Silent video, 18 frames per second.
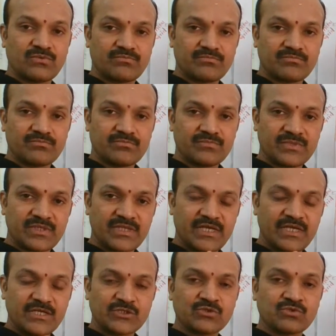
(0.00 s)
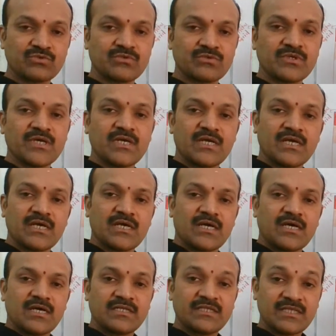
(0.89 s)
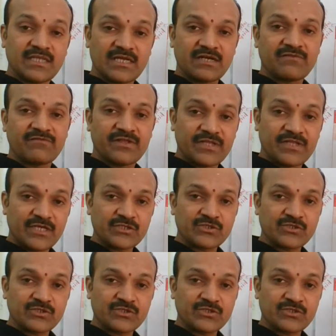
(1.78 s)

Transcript: So they should, in that way,